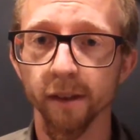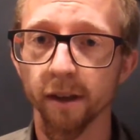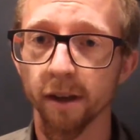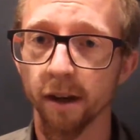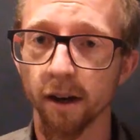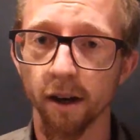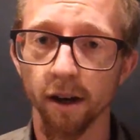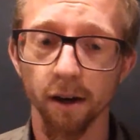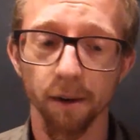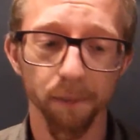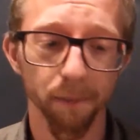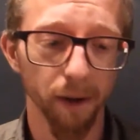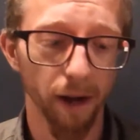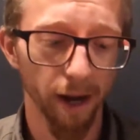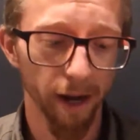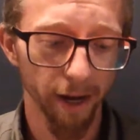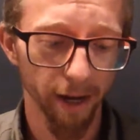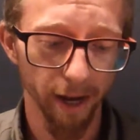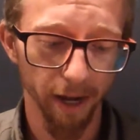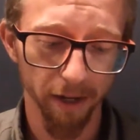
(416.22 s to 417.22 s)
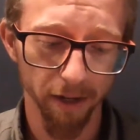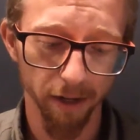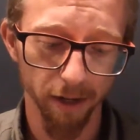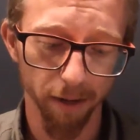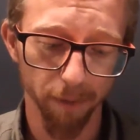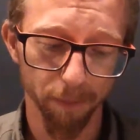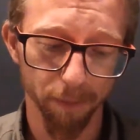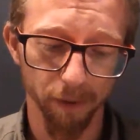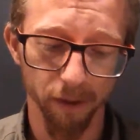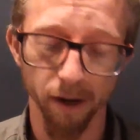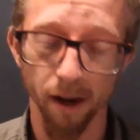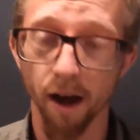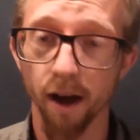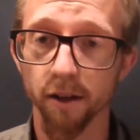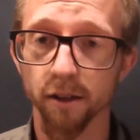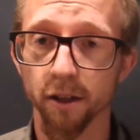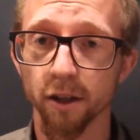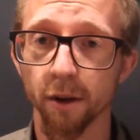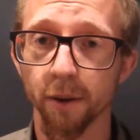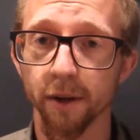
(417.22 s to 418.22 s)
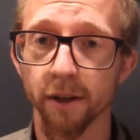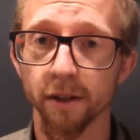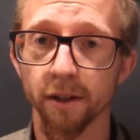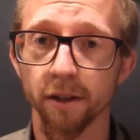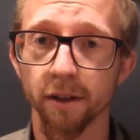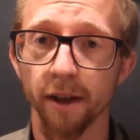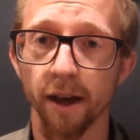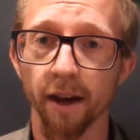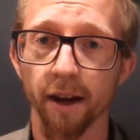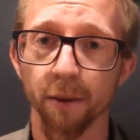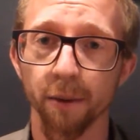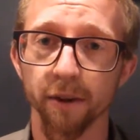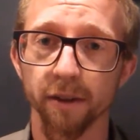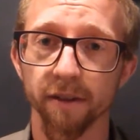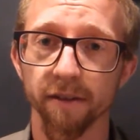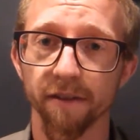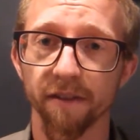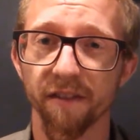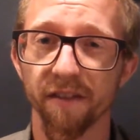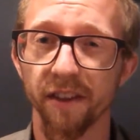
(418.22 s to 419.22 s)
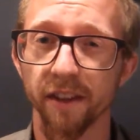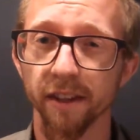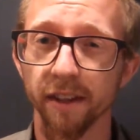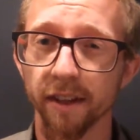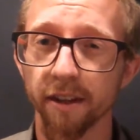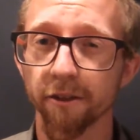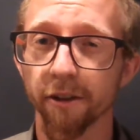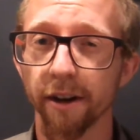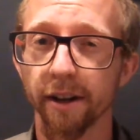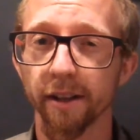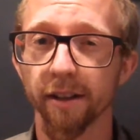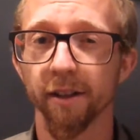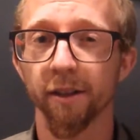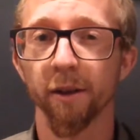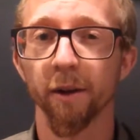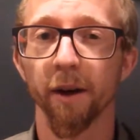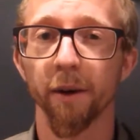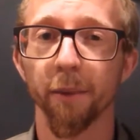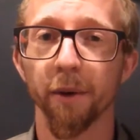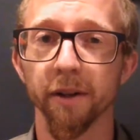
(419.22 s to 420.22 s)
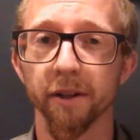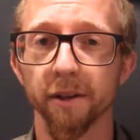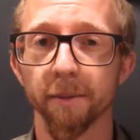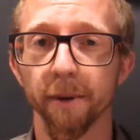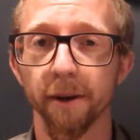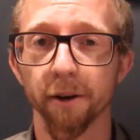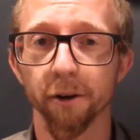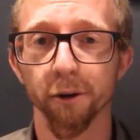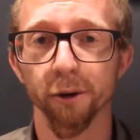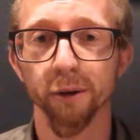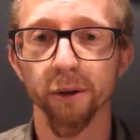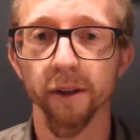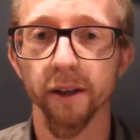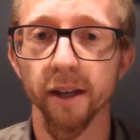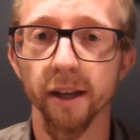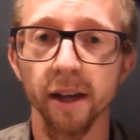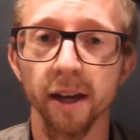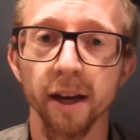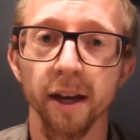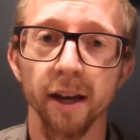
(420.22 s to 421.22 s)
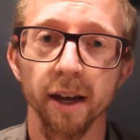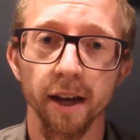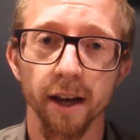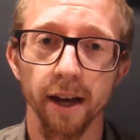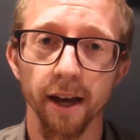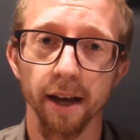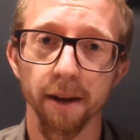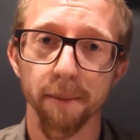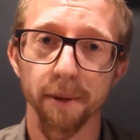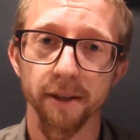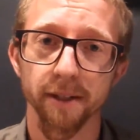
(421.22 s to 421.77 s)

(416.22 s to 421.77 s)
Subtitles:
I ended up not going to that. I wasn't feeling great, so I went to bed early and